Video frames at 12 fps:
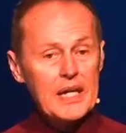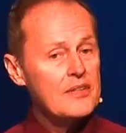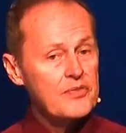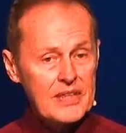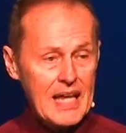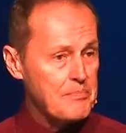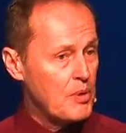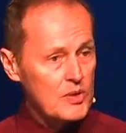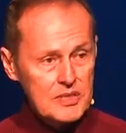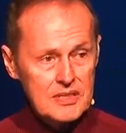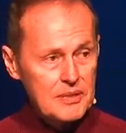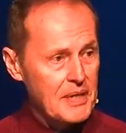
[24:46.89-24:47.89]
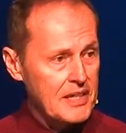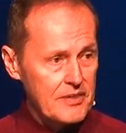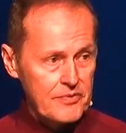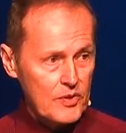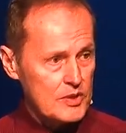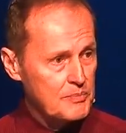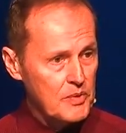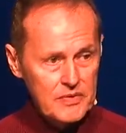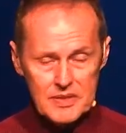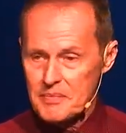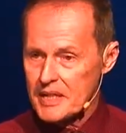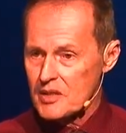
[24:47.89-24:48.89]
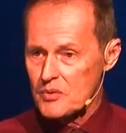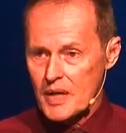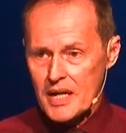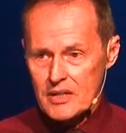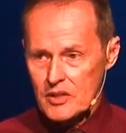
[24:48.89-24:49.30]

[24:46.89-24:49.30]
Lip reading: for that person to make the first move to make it right?